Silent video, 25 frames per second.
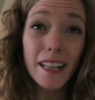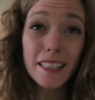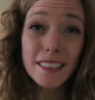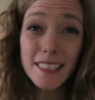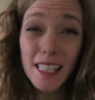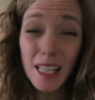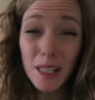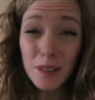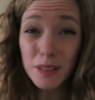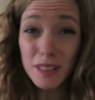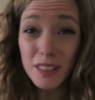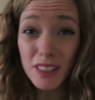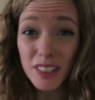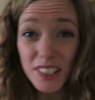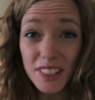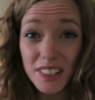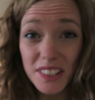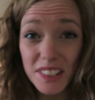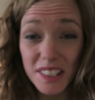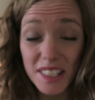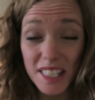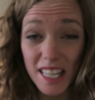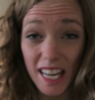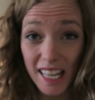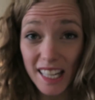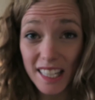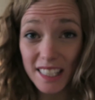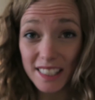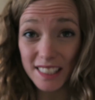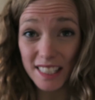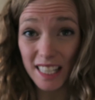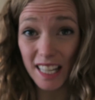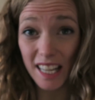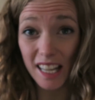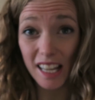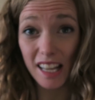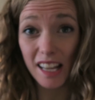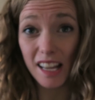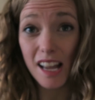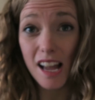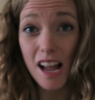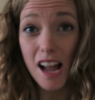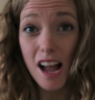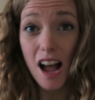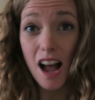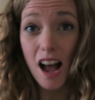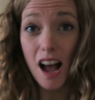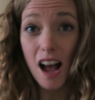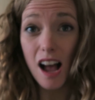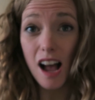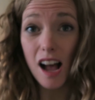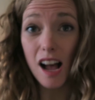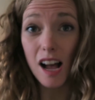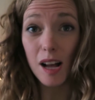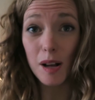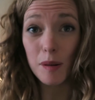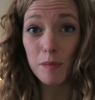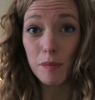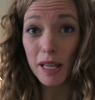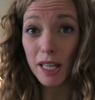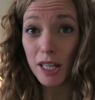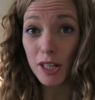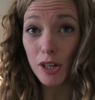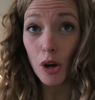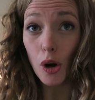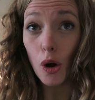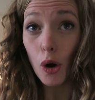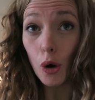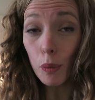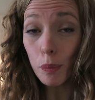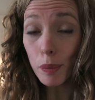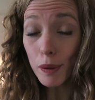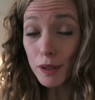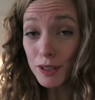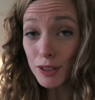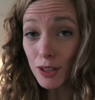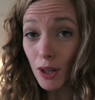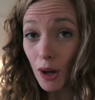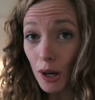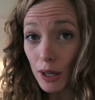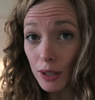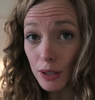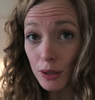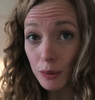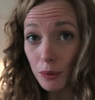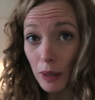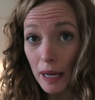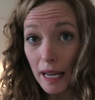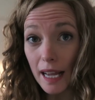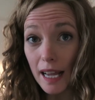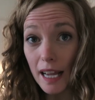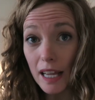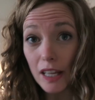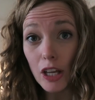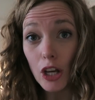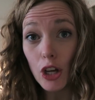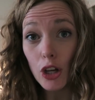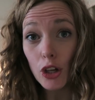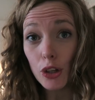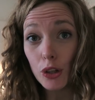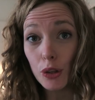It's outstanding. It opens all the way.